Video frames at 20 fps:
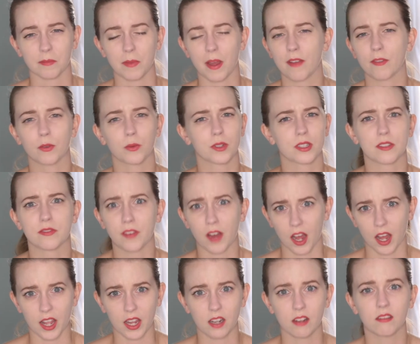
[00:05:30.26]
Everyone's
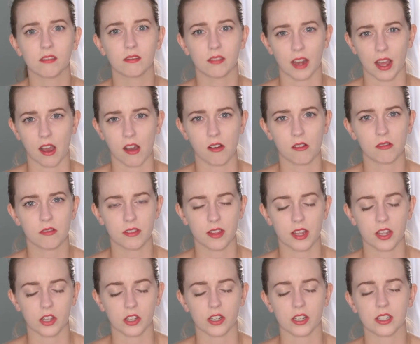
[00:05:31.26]
fine now,
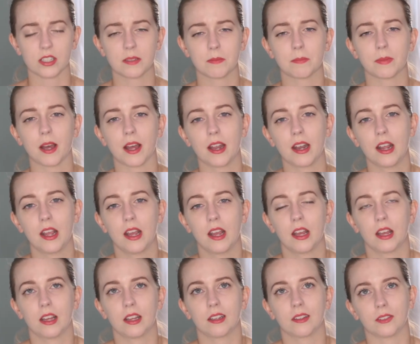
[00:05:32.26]
thank goodness, but,
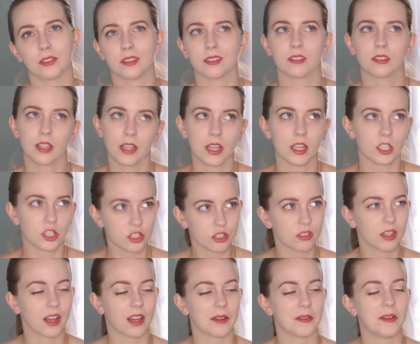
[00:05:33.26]
well, ish.
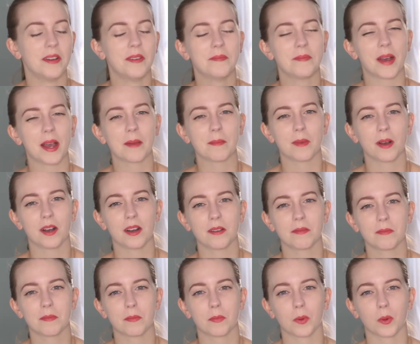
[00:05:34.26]
My
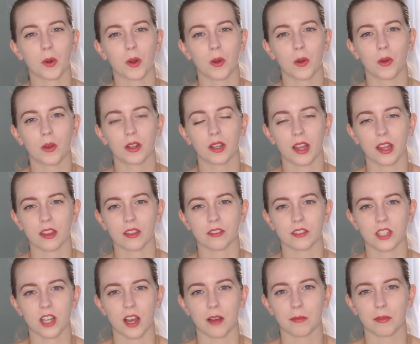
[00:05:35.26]
mom broke, like, the
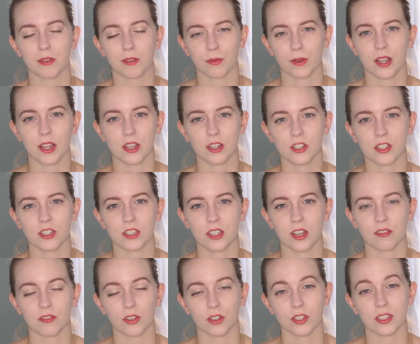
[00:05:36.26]
top 3 inches
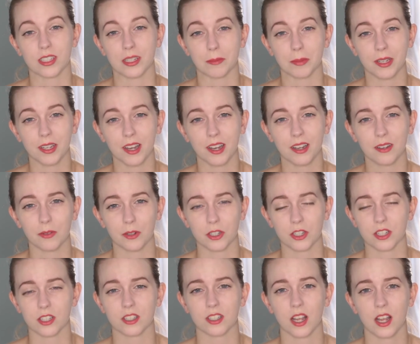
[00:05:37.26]
of her tibia, which
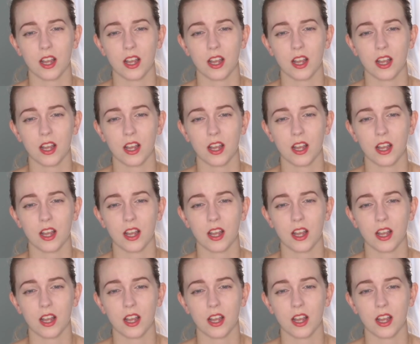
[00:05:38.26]
is,